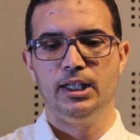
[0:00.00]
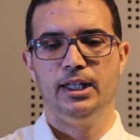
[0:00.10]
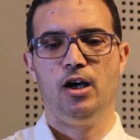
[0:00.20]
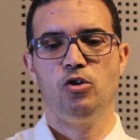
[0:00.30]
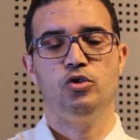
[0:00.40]

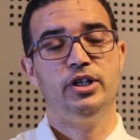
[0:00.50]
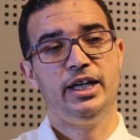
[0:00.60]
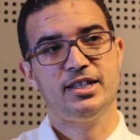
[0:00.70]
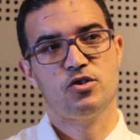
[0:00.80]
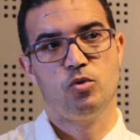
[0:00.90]
Now the
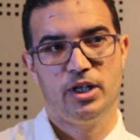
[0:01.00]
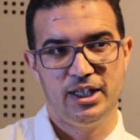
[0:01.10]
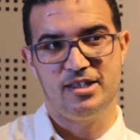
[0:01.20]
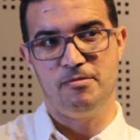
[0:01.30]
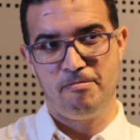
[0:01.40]
next one
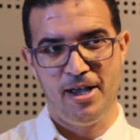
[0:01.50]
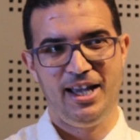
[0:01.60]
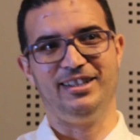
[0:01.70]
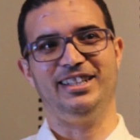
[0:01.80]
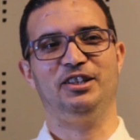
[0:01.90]
is the
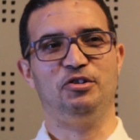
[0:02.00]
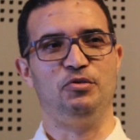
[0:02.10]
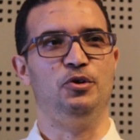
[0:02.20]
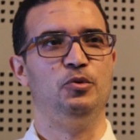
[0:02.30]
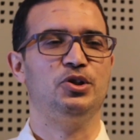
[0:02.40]
panel
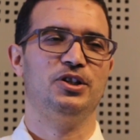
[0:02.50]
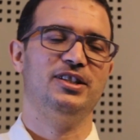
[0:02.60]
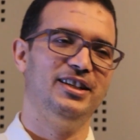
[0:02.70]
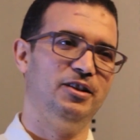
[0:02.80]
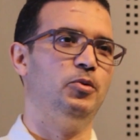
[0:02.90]
interview, which is
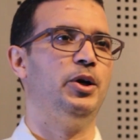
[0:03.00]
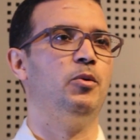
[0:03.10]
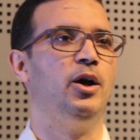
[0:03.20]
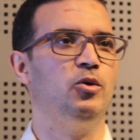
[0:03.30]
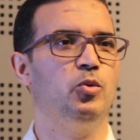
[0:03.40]
the other way
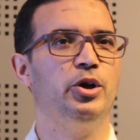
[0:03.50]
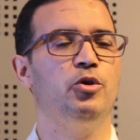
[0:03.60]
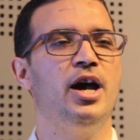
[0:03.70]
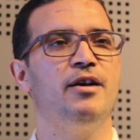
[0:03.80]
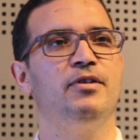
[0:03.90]
around, where
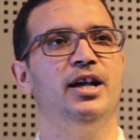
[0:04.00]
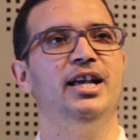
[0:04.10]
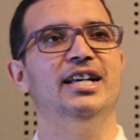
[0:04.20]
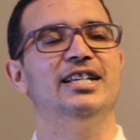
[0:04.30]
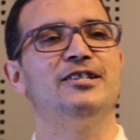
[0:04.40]
you have
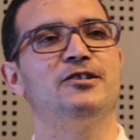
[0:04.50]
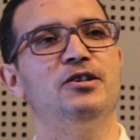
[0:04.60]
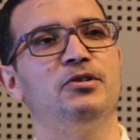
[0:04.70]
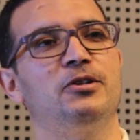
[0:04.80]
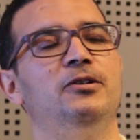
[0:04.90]

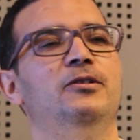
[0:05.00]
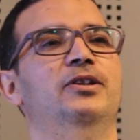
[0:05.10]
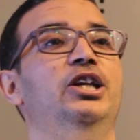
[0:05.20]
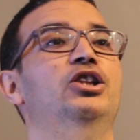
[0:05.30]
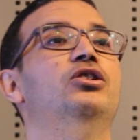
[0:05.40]
several
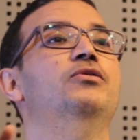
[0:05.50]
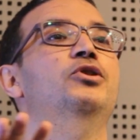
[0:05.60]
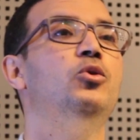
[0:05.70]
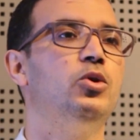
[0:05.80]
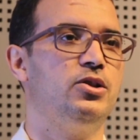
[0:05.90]

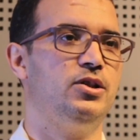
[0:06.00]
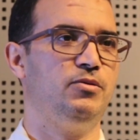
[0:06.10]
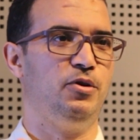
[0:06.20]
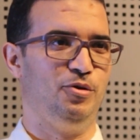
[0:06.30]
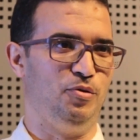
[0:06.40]
interviewers in
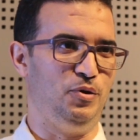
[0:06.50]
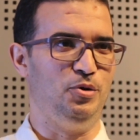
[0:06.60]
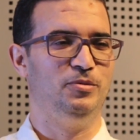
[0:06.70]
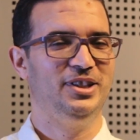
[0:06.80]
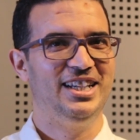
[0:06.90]
front of you.
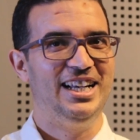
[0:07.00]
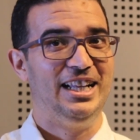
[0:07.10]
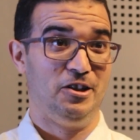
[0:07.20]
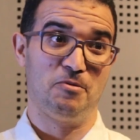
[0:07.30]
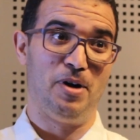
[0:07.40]

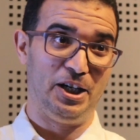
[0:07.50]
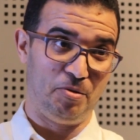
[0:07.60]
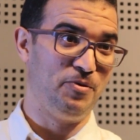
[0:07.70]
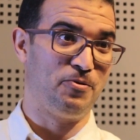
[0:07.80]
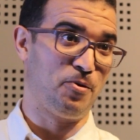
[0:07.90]
This might
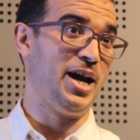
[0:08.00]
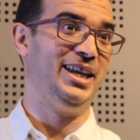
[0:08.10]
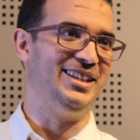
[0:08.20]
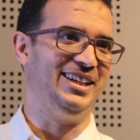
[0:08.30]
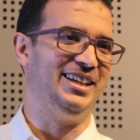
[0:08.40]
be
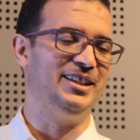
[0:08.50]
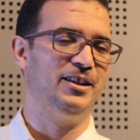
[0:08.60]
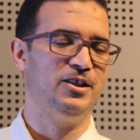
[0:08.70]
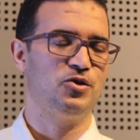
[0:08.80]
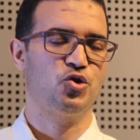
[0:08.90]
frightening
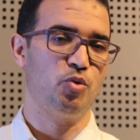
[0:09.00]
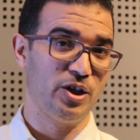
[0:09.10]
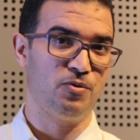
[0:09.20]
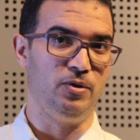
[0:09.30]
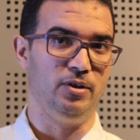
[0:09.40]
and
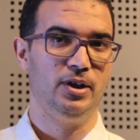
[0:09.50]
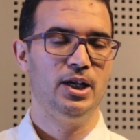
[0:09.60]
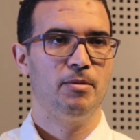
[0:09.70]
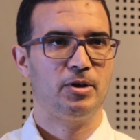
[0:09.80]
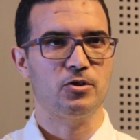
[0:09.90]
stressful
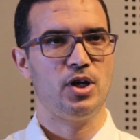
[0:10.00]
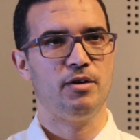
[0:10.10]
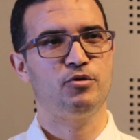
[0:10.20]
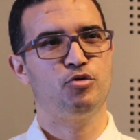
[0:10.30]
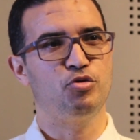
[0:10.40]
because you
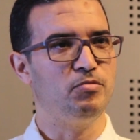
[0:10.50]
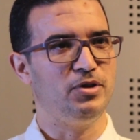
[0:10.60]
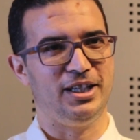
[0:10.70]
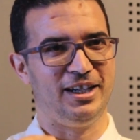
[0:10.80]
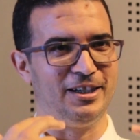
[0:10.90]
have too
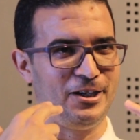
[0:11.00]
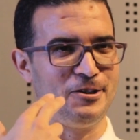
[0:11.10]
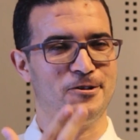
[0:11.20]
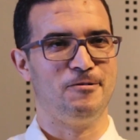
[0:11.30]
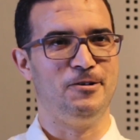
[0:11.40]
many
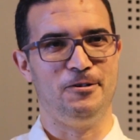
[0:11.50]
eyes